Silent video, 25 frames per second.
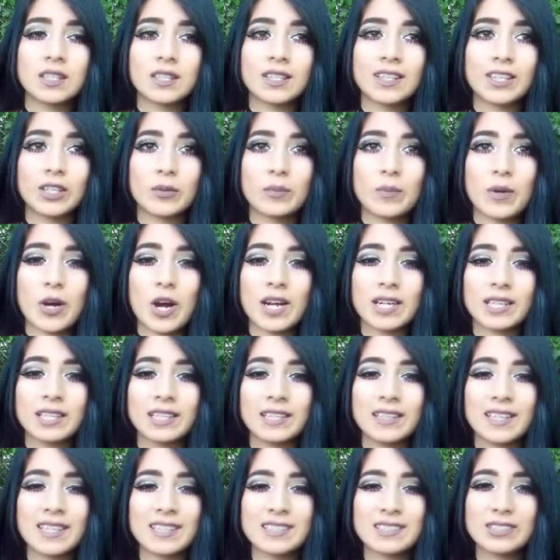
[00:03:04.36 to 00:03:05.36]
their body,
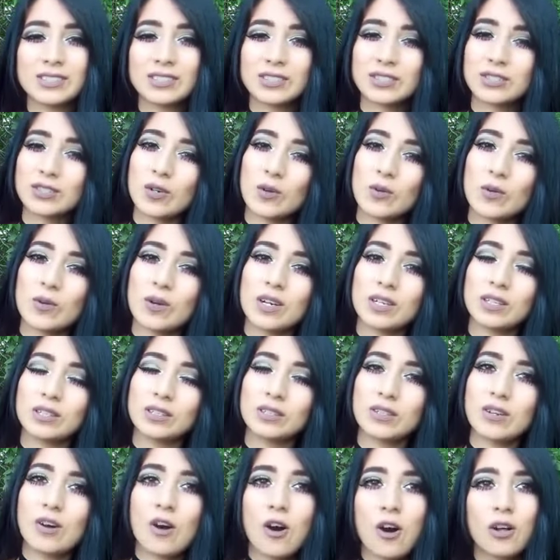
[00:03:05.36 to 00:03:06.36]
that's just so
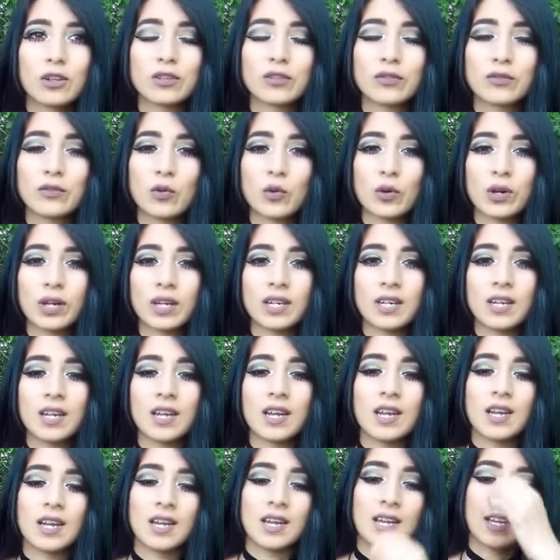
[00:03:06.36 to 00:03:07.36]
uncalled for.
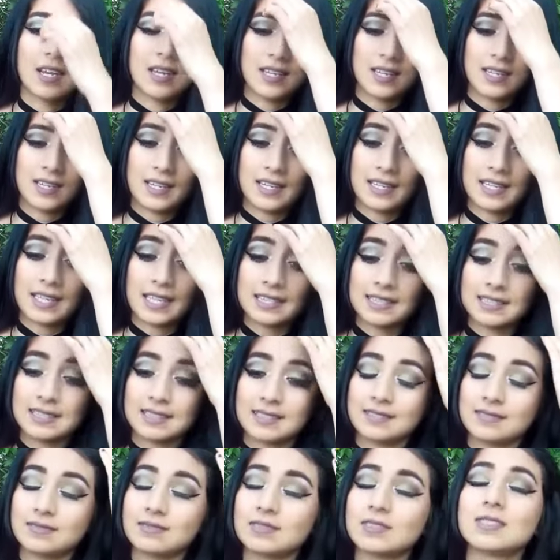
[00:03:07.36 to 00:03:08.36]

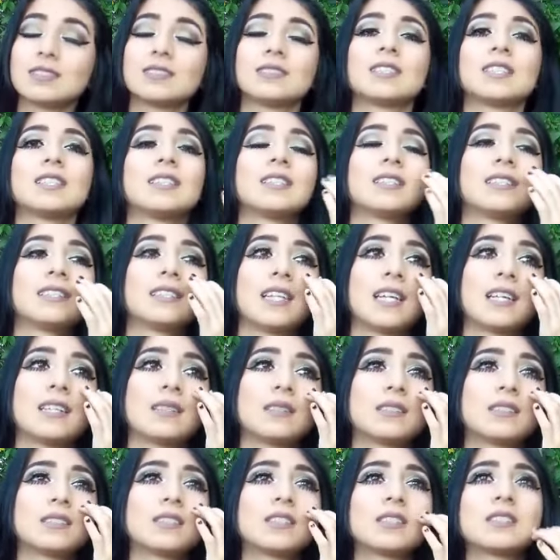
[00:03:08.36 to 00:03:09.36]

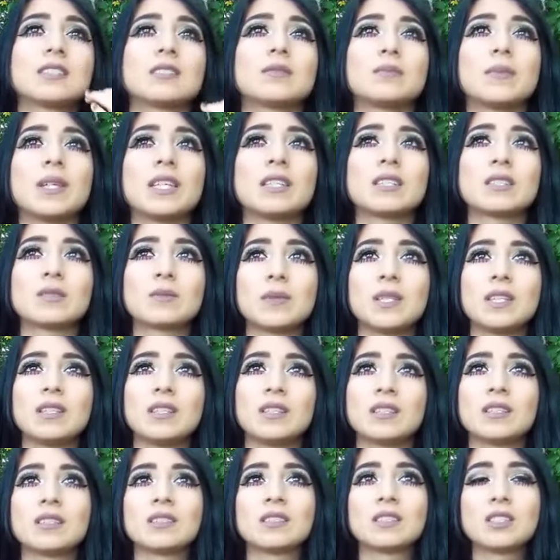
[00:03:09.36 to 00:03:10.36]
That just makes me
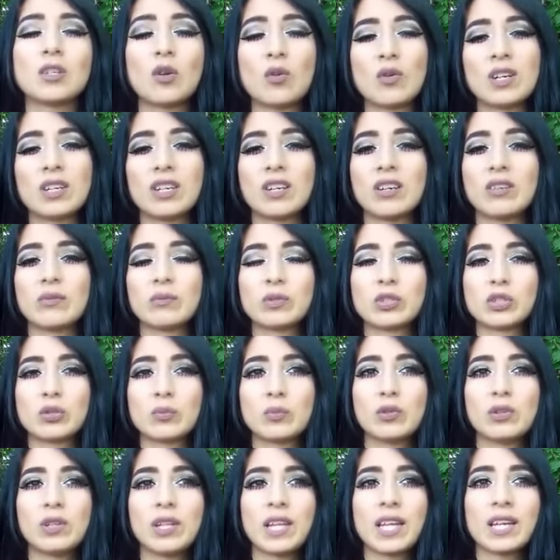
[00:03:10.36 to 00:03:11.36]
so
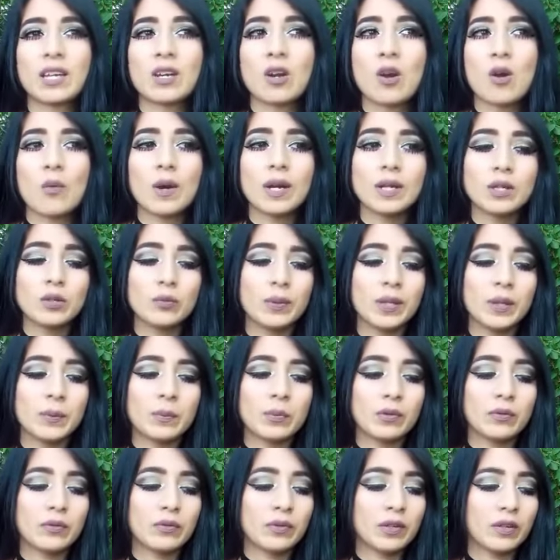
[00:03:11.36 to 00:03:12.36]
uncomfortable. Like, why do
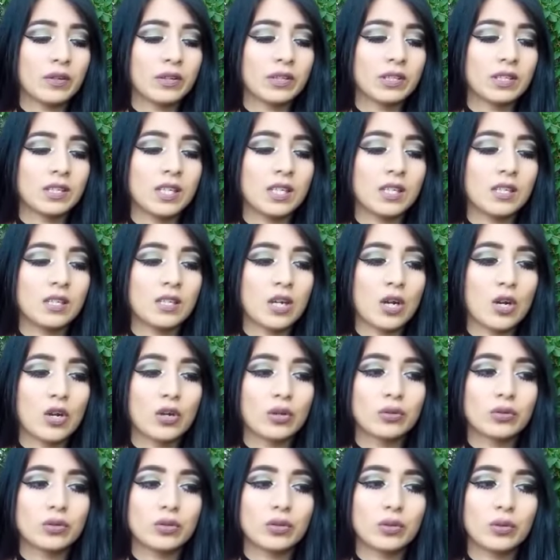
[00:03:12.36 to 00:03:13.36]
people feel the need
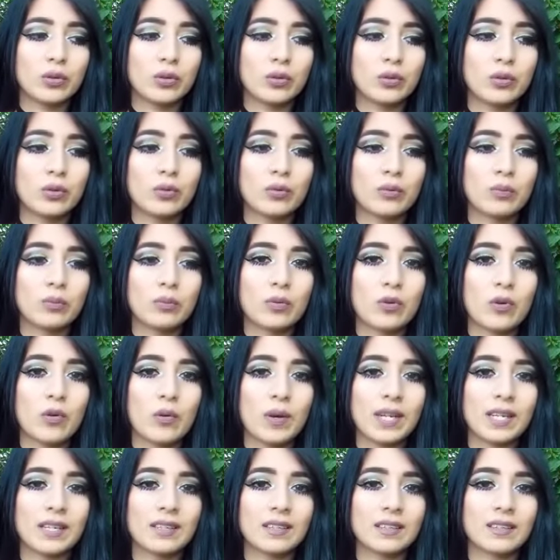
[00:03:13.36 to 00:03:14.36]
to
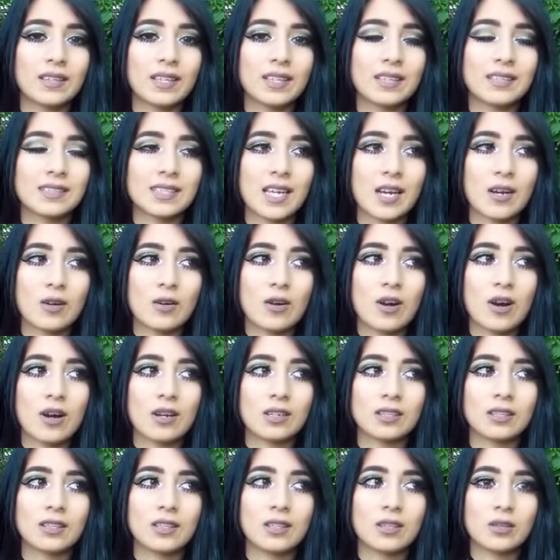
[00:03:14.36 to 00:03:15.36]
point things out
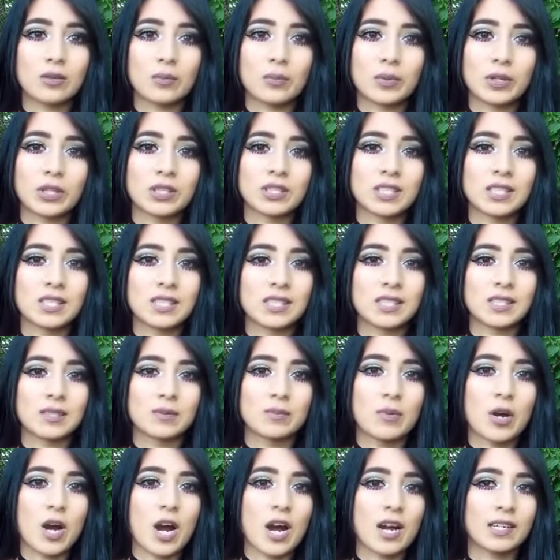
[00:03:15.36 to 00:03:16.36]
on another person's
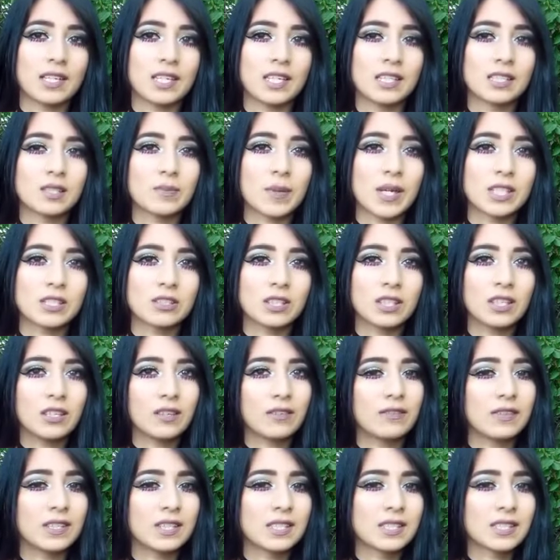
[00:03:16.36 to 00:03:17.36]
body, especially
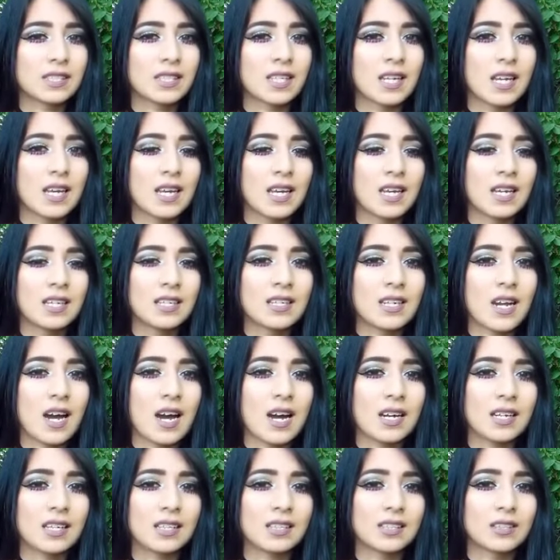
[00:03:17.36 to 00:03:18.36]
if it's
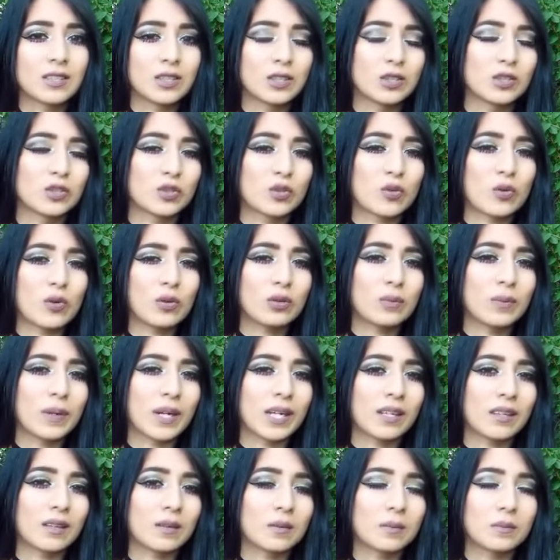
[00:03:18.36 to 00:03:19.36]
not controlled
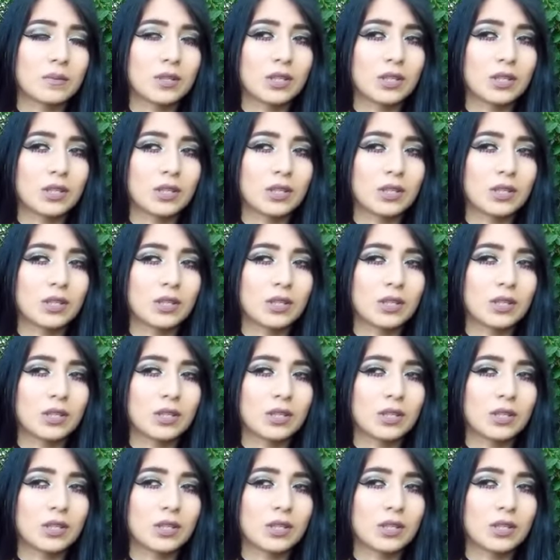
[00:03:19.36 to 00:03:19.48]
by them,